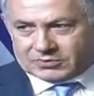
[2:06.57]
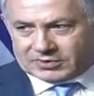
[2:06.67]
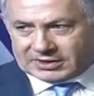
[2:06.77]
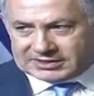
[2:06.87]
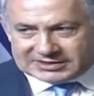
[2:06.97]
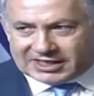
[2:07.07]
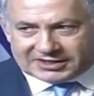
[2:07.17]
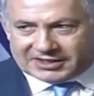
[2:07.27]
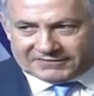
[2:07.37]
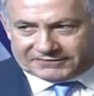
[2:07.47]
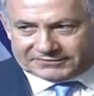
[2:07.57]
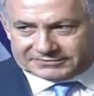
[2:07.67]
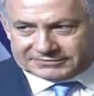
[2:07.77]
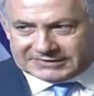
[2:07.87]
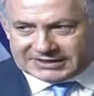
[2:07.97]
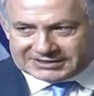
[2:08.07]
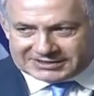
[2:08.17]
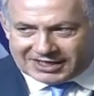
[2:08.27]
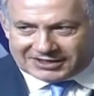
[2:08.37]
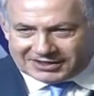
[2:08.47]
It's not enough. It's
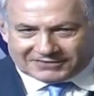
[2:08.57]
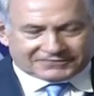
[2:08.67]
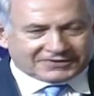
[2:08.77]
not enough.